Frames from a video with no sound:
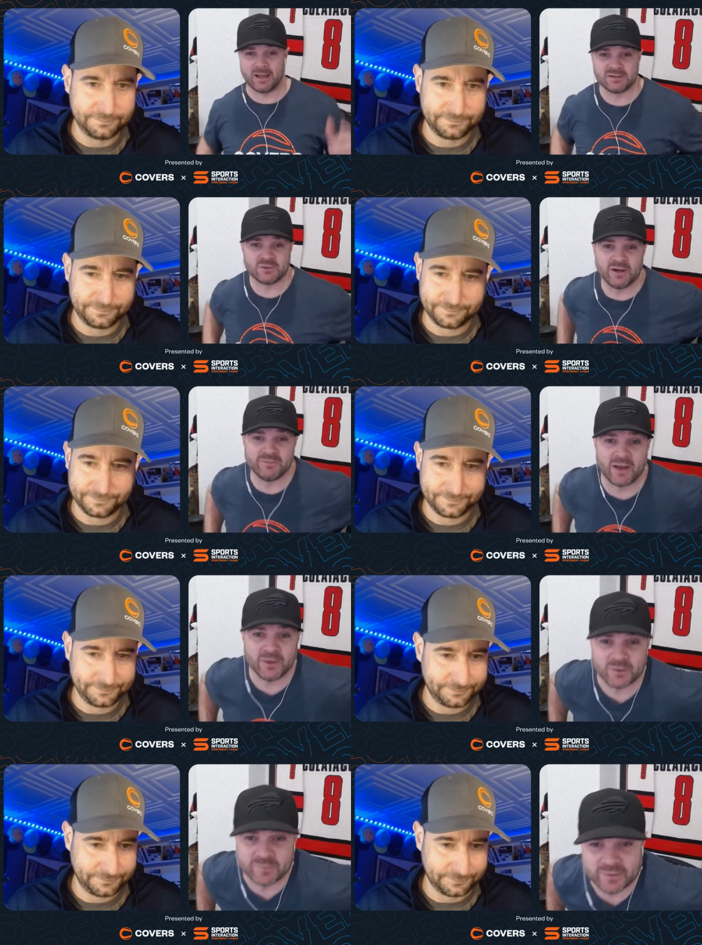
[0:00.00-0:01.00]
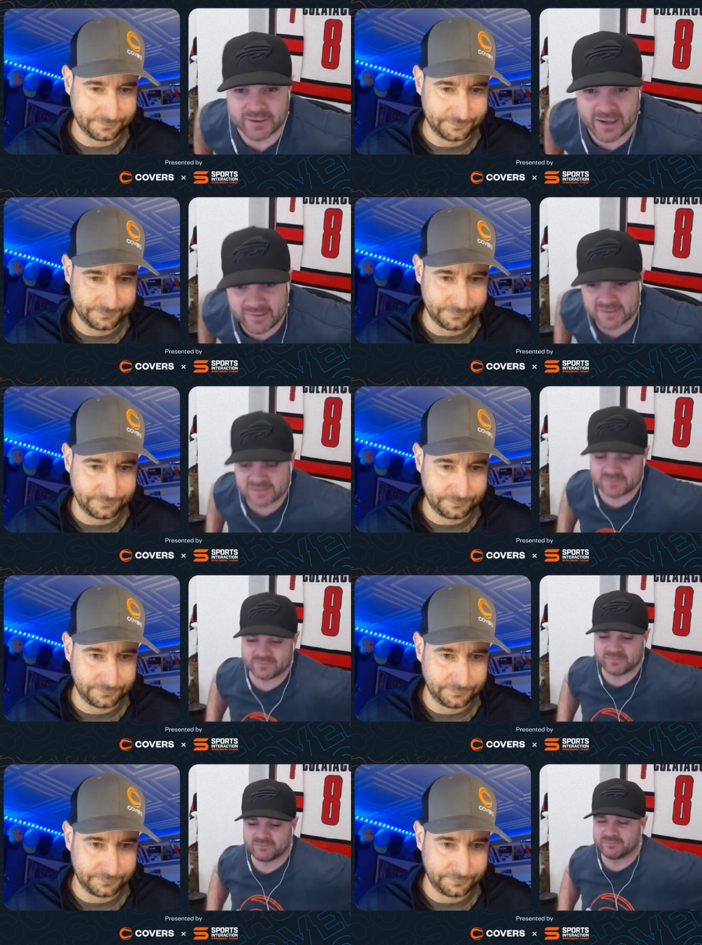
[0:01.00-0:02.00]
Speaker 1: it's great value for a guy that's
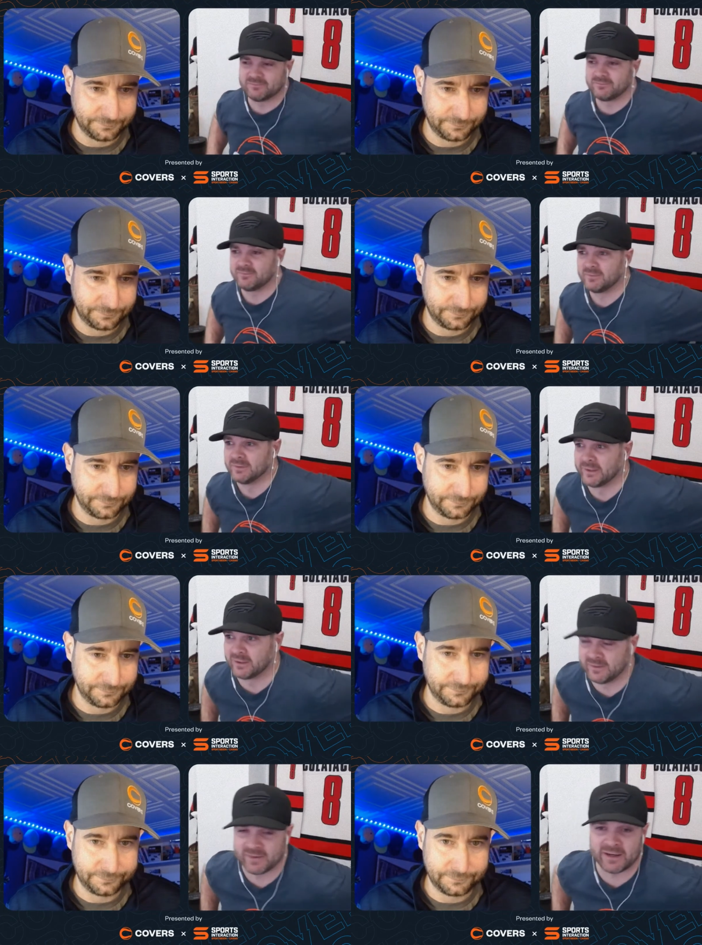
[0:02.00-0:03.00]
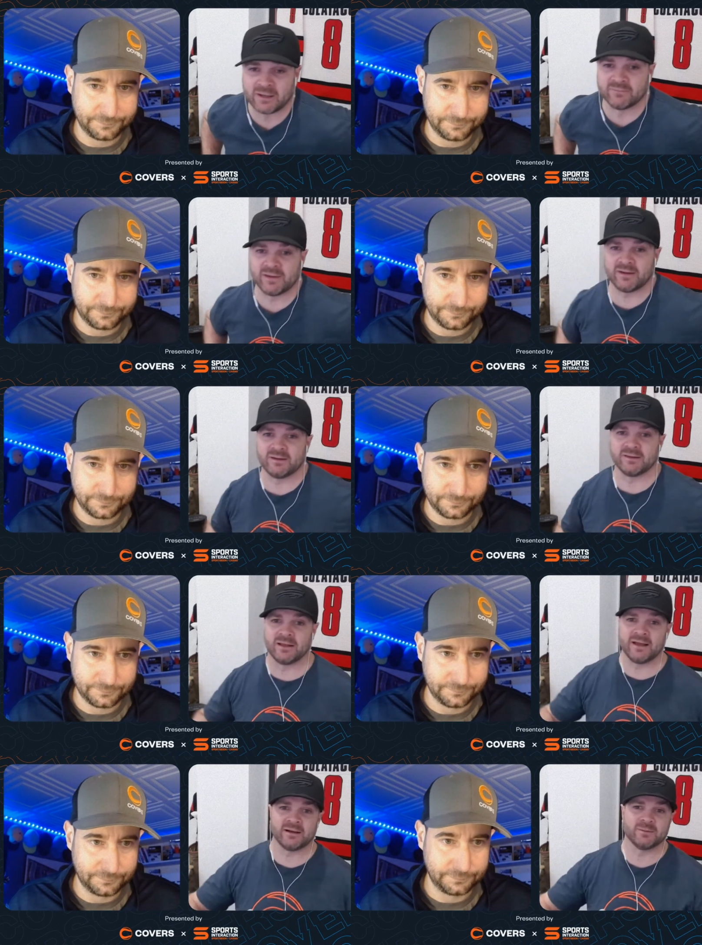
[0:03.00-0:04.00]
literally been elevated in the
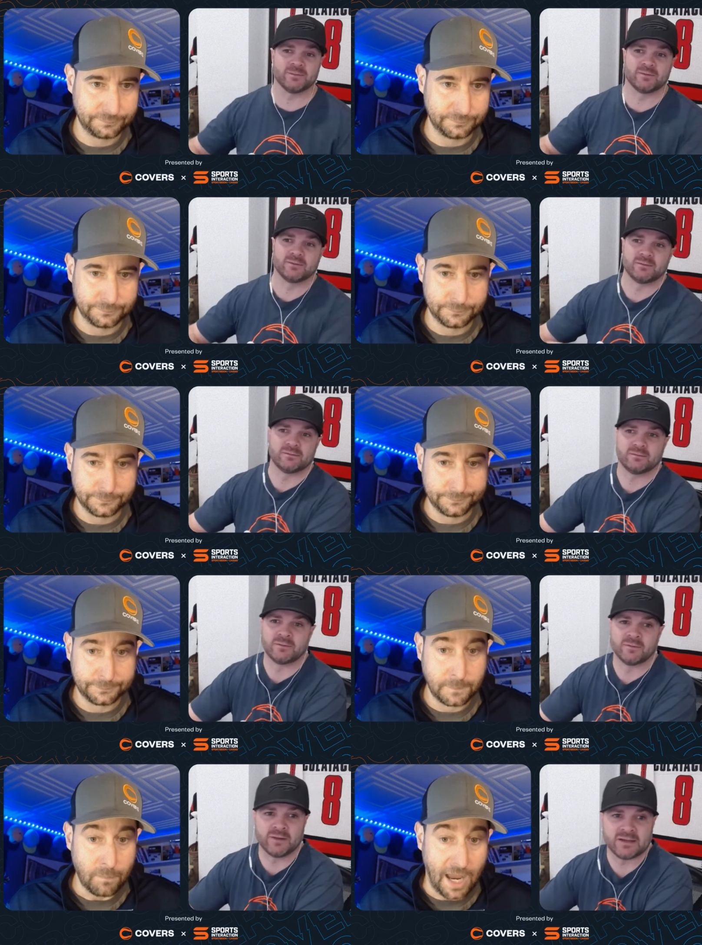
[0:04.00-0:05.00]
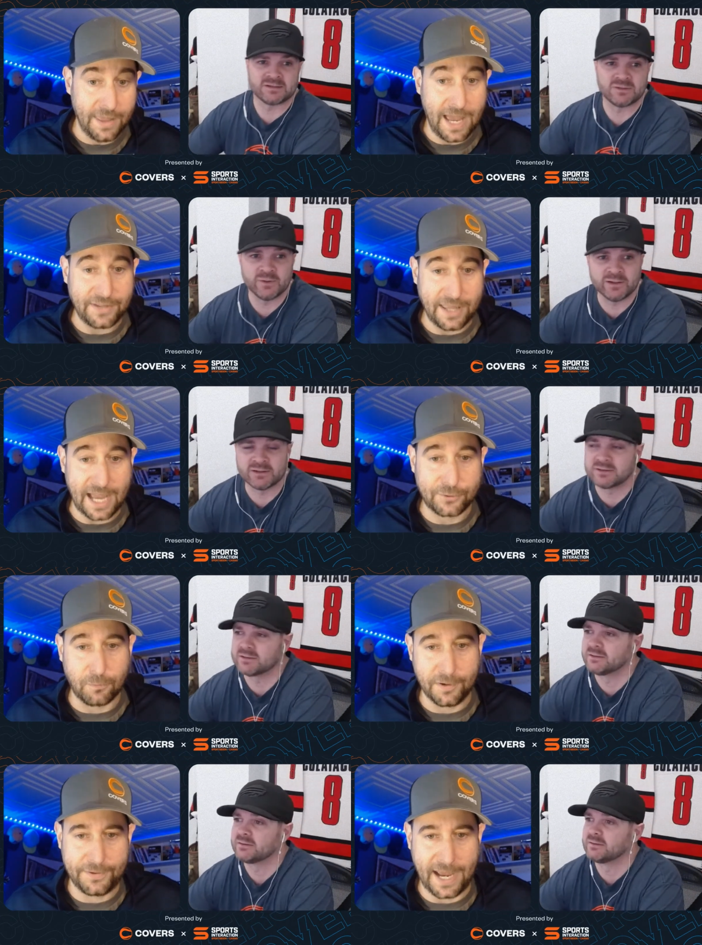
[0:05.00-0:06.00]
lineup. Or last and that and that's
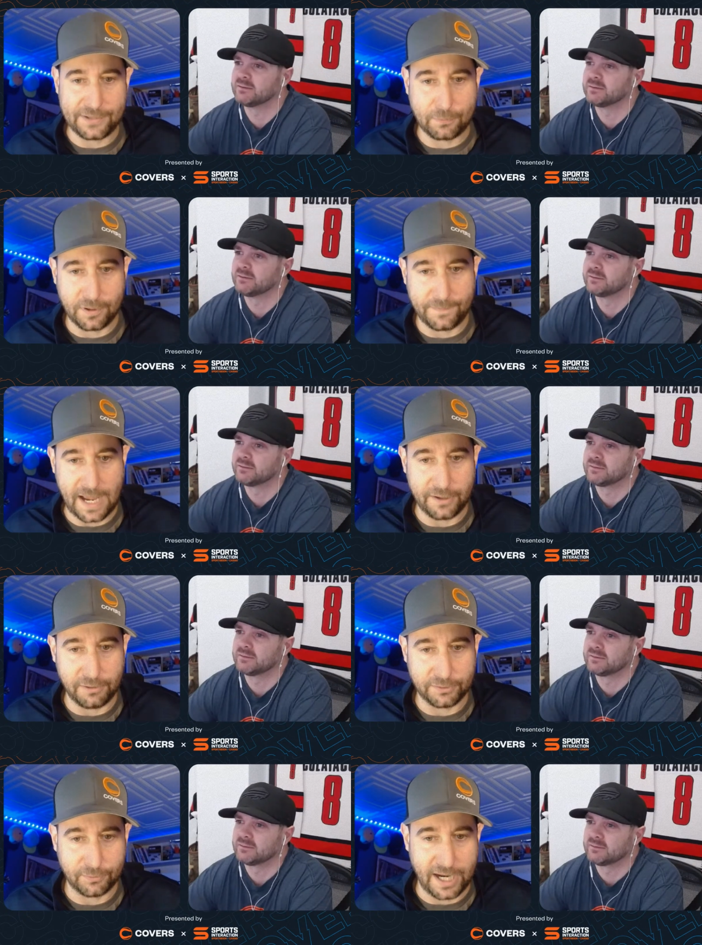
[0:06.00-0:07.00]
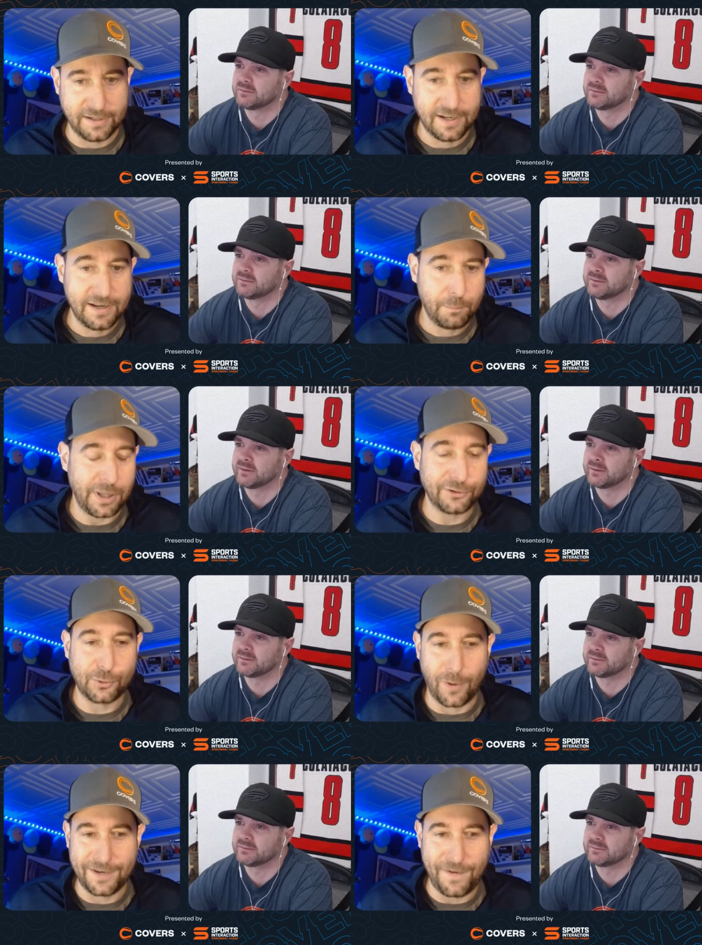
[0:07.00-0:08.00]
where
Speaker 2: that's where the value is, right? Plus
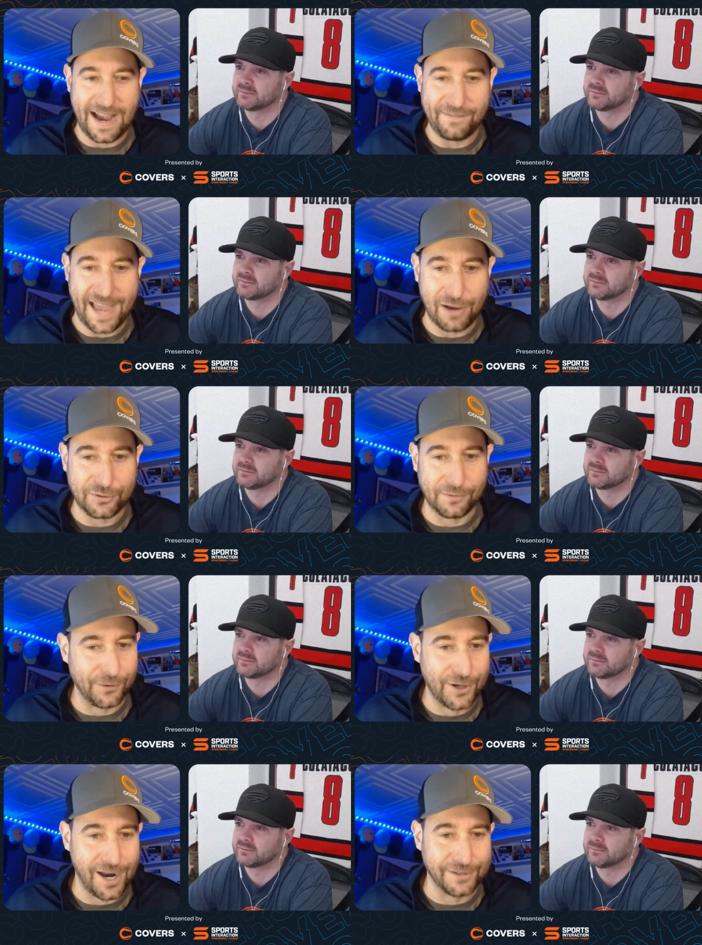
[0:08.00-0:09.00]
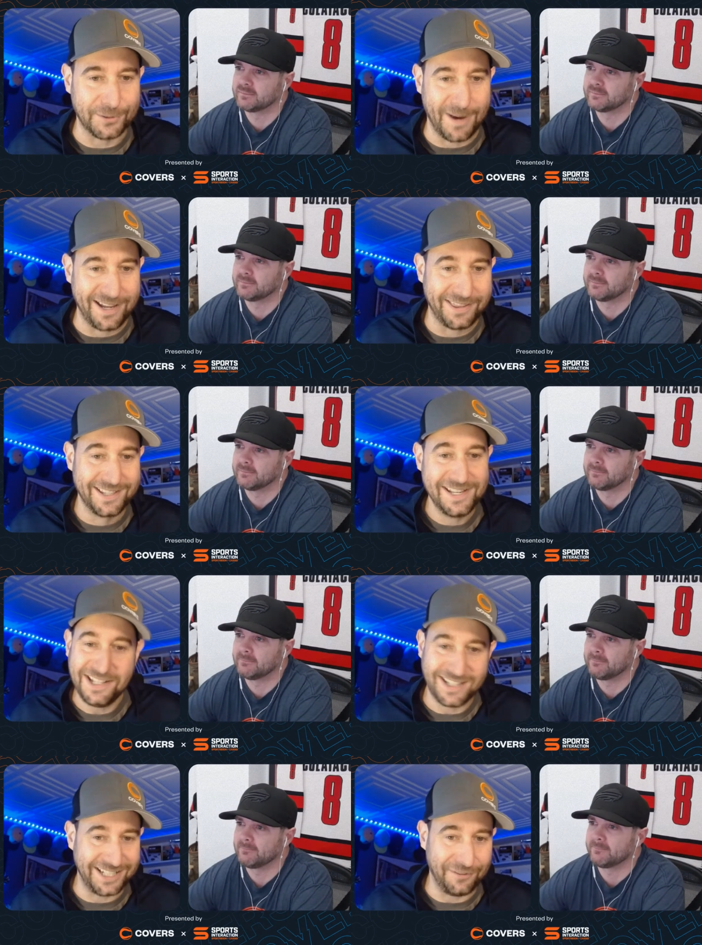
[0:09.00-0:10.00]
twenty five thousand for Conn Smythe.
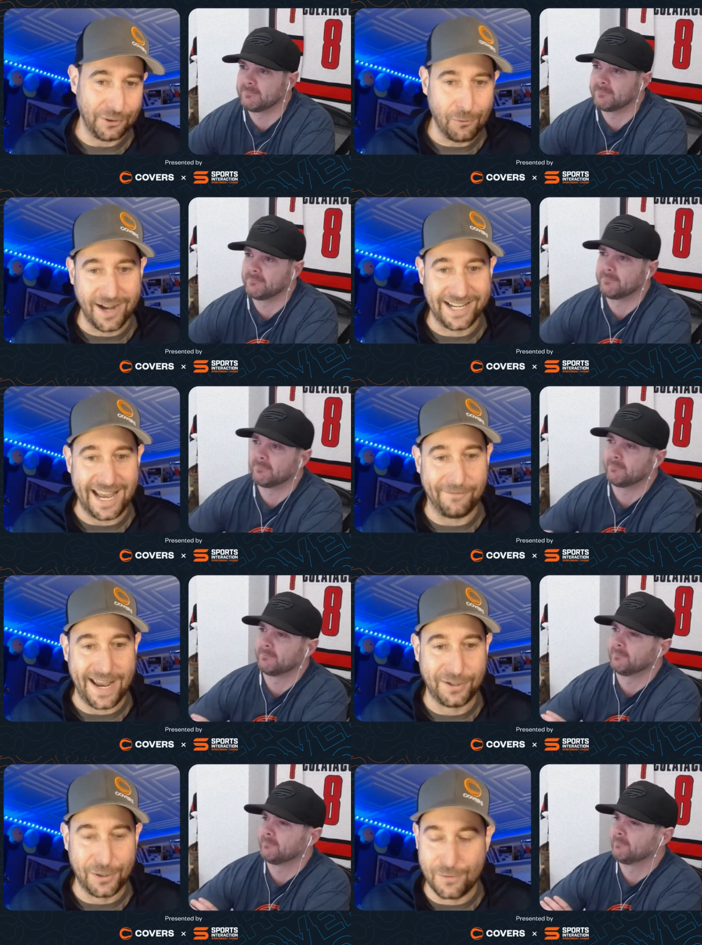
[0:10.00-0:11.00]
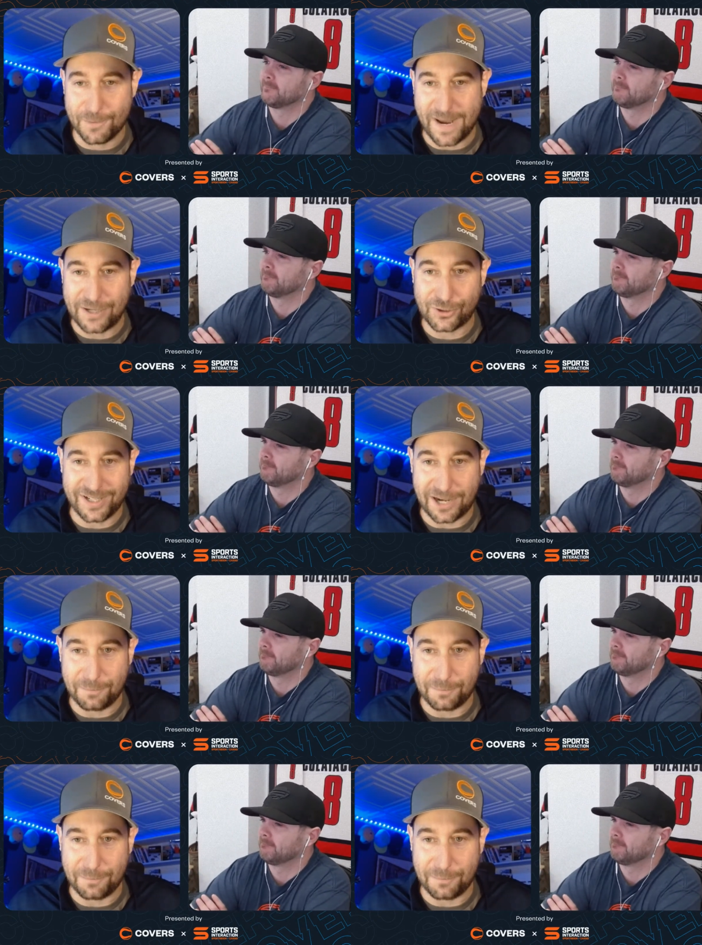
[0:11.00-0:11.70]
Like if you want to get Vancouver, make sure to get a